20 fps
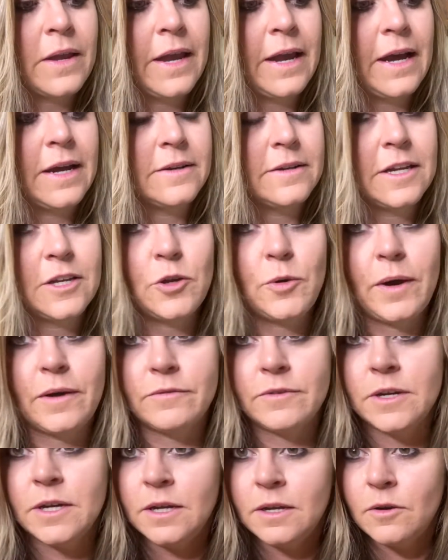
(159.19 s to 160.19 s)
and that you
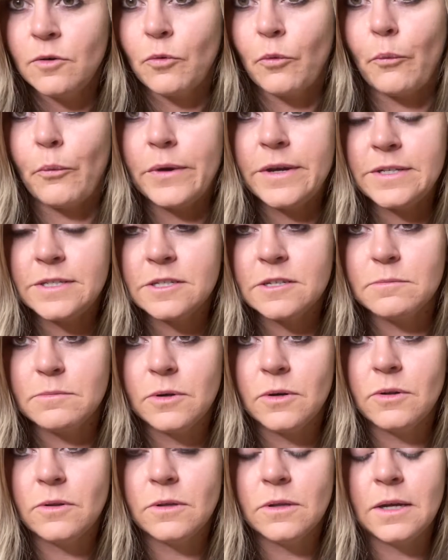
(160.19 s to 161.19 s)
have
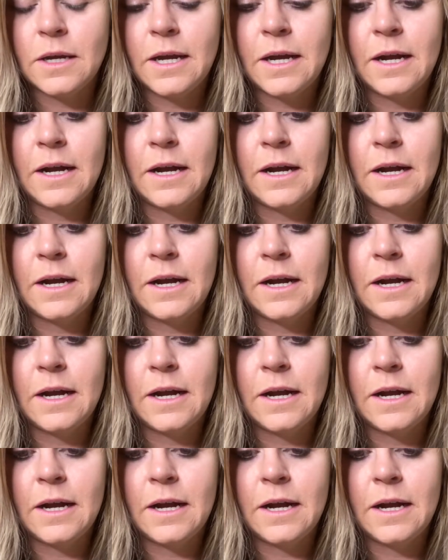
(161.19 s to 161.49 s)
reasonable